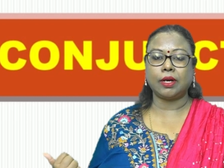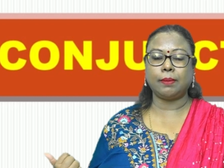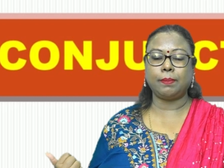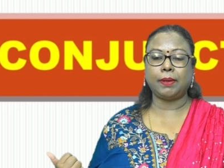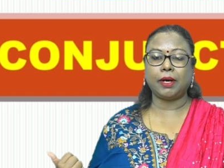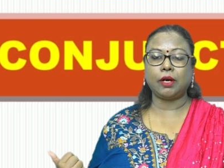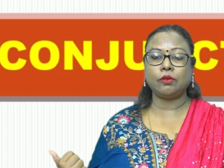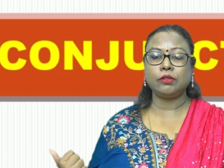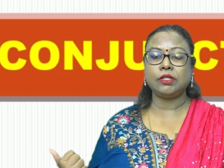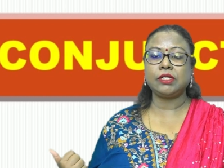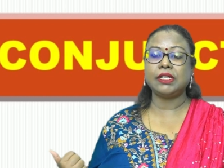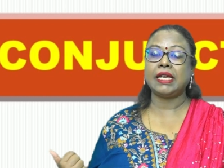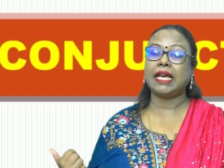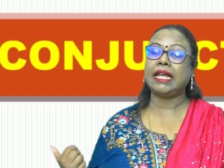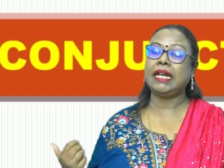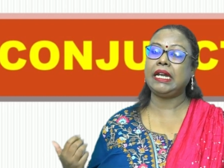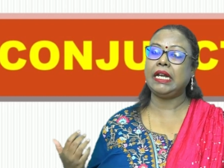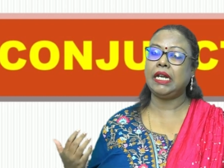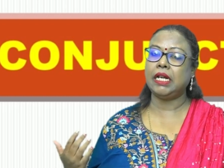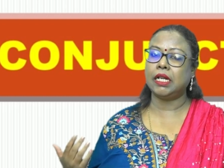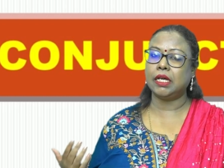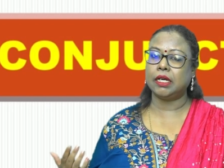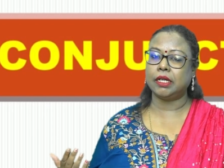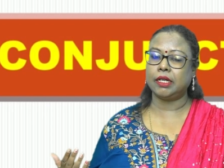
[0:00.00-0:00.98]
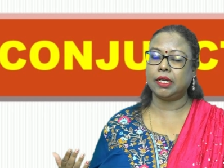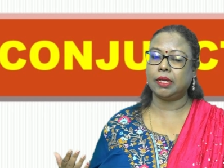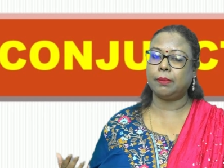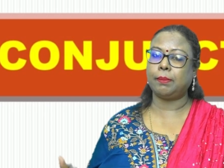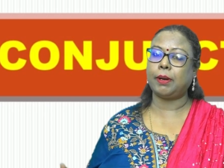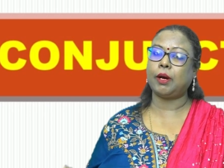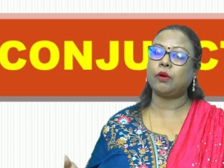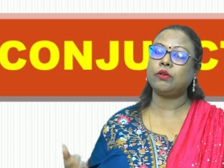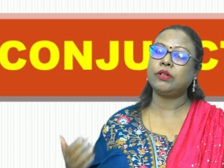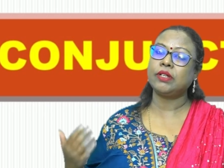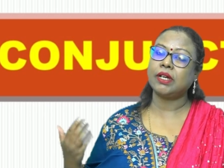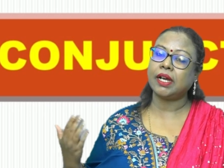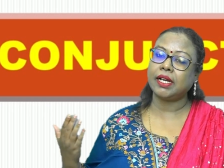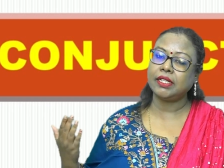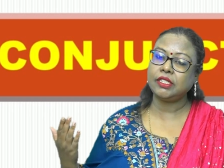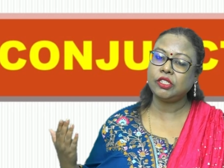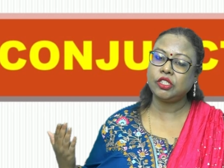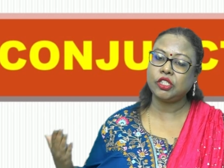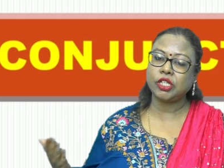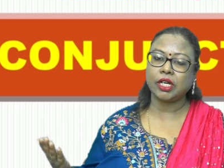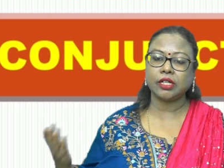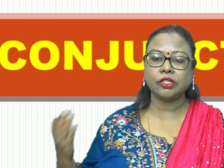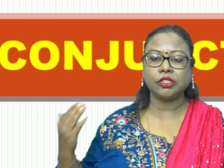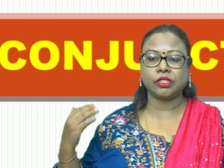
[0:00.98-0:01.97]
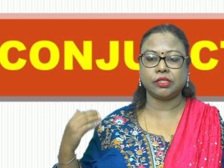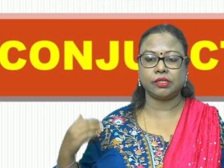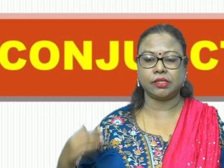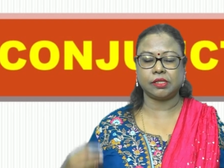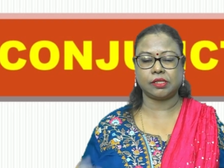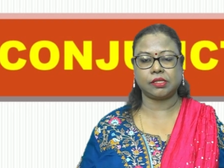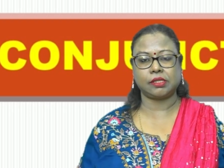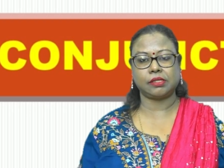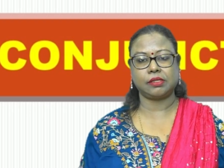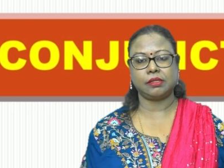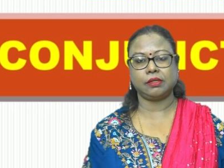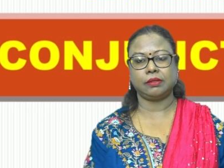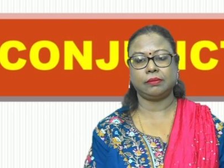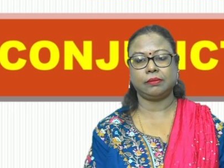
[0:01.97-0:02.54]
about and learn about conjunctions.